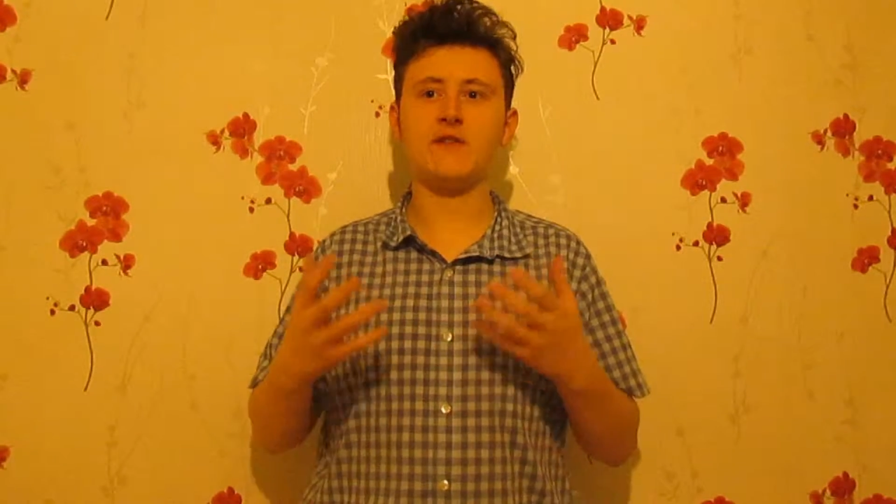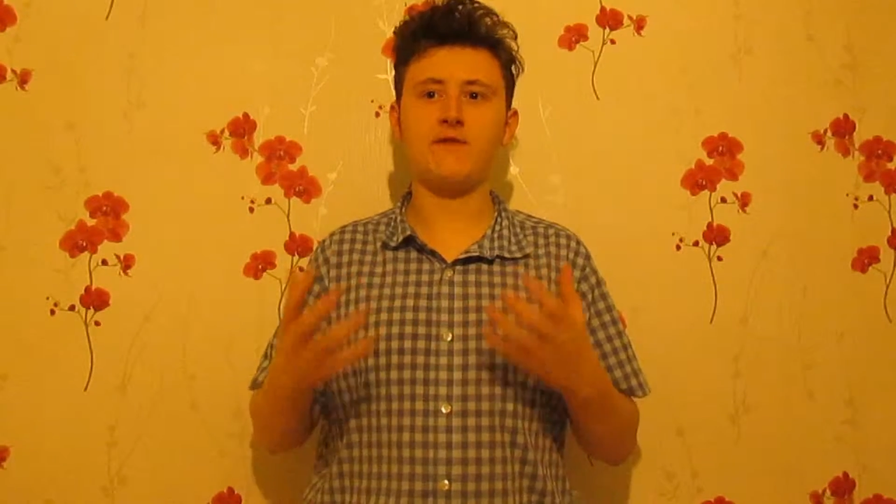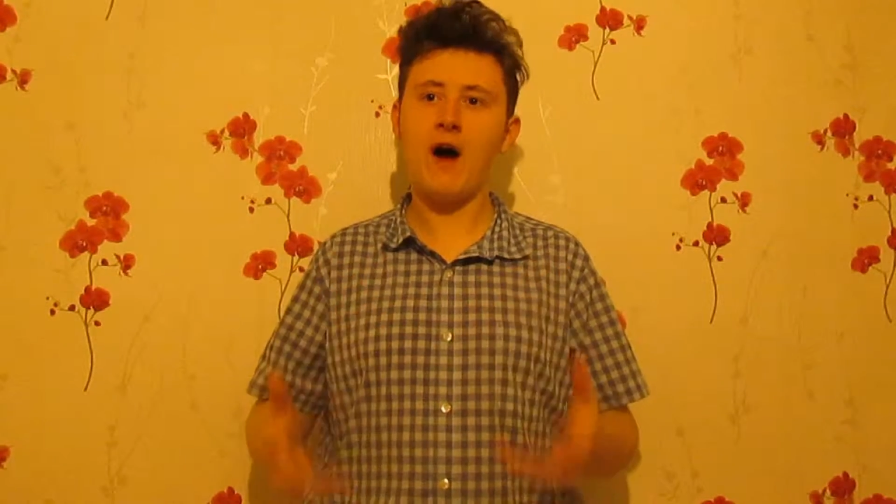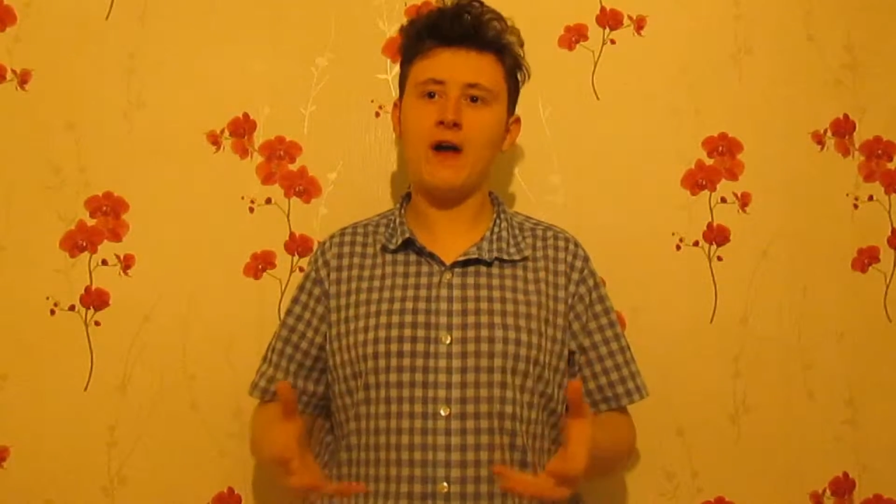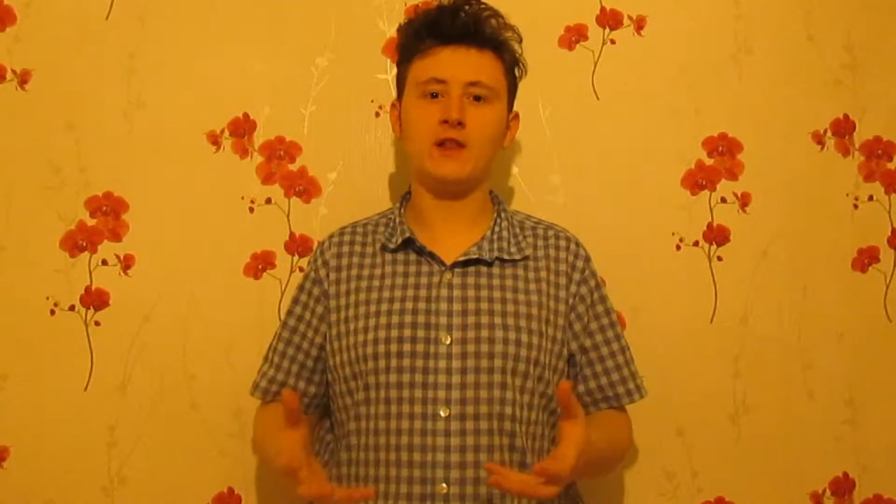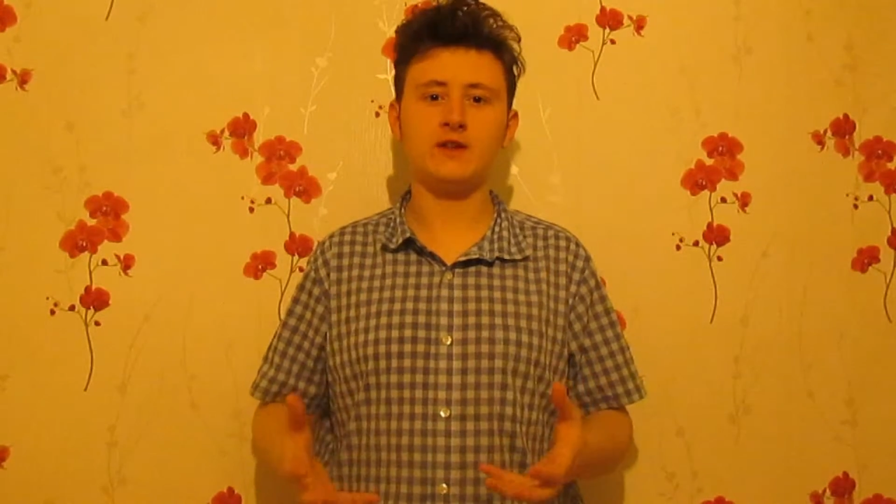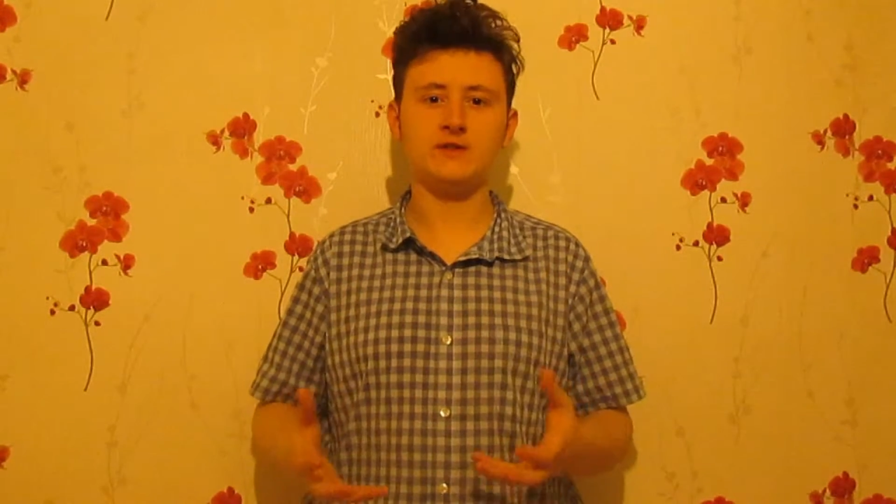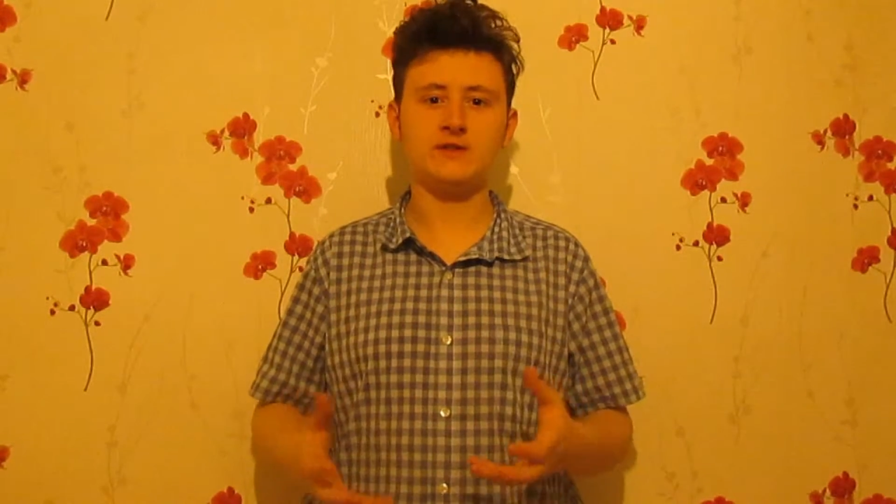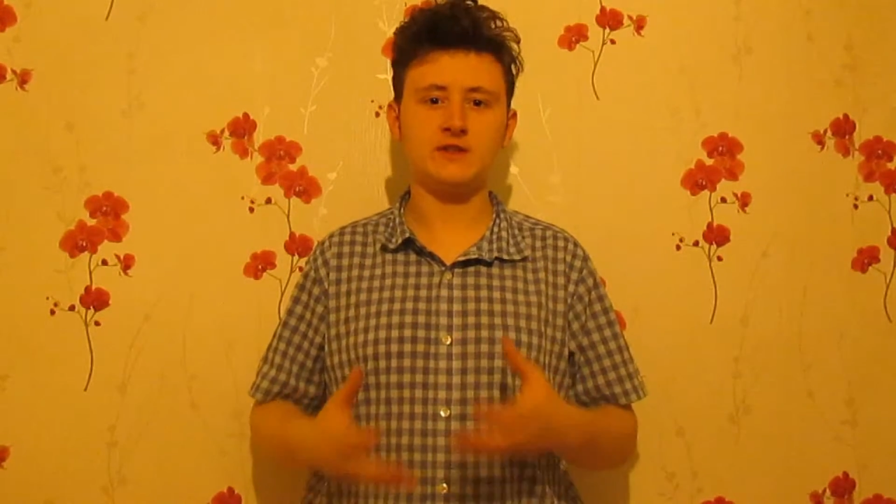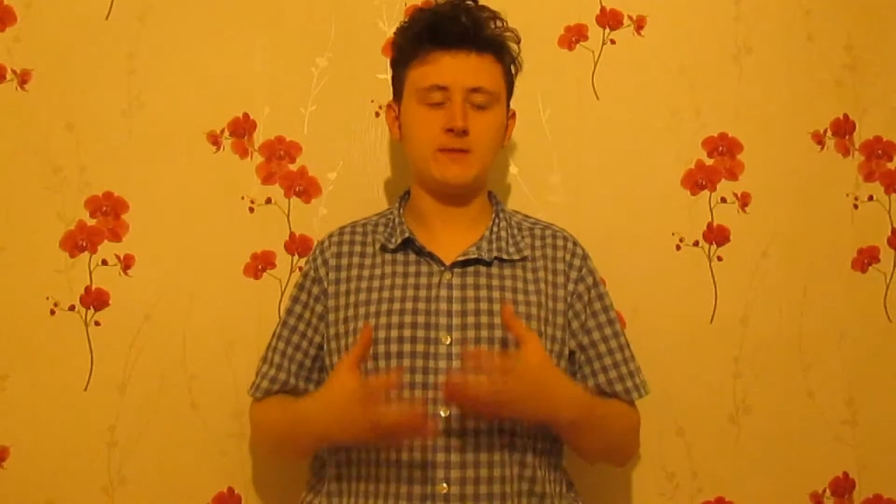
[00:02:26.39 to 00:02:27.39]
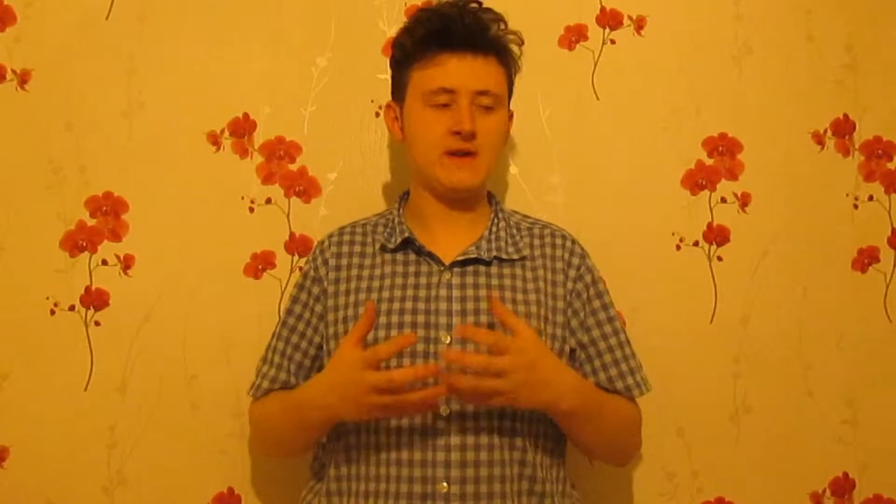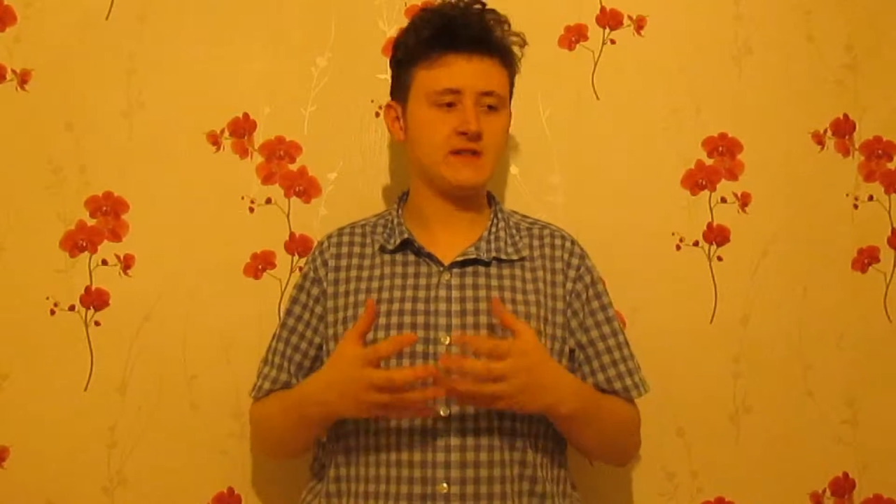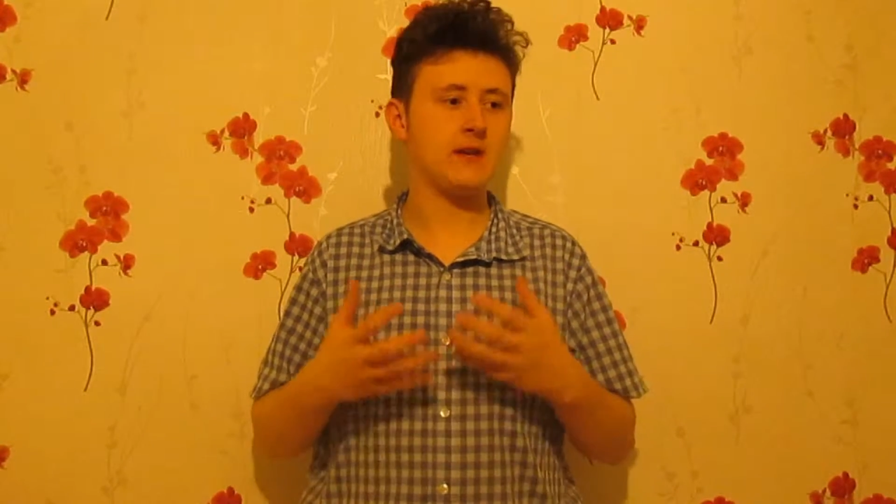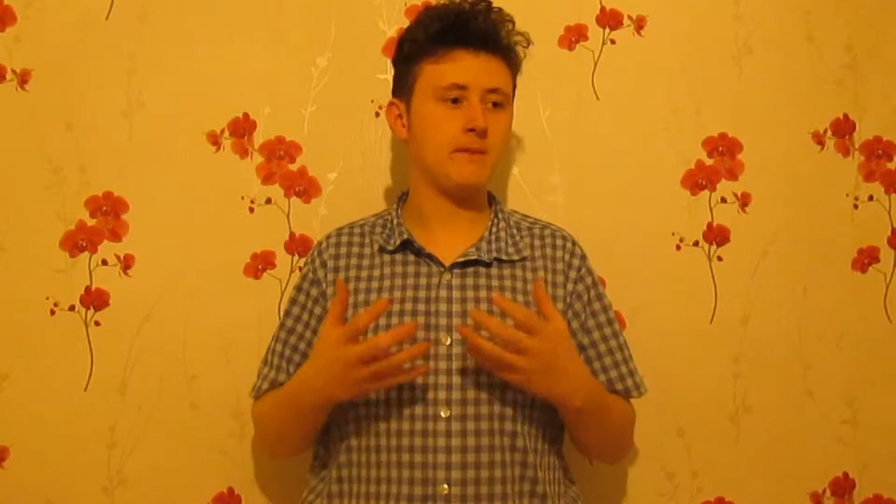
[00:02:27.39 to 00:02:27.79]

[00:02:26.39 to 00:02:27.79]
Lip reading: violence and domestic